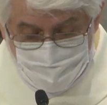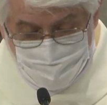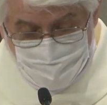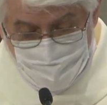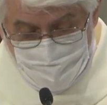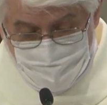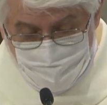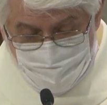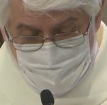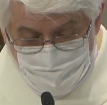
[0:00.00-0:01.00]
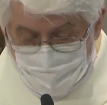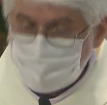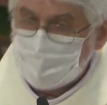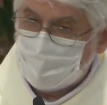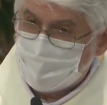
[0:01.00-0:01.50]
do we
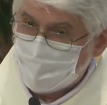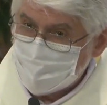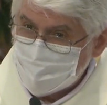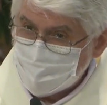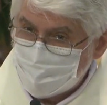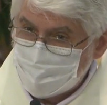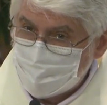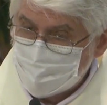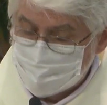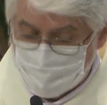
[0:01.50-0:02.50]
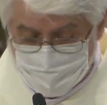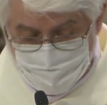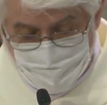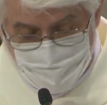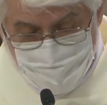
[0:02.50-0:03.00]
realize,
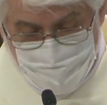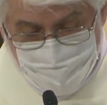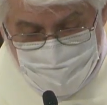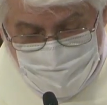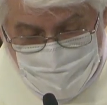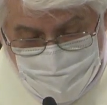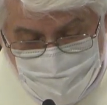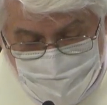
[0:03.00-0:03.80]
brother and sister,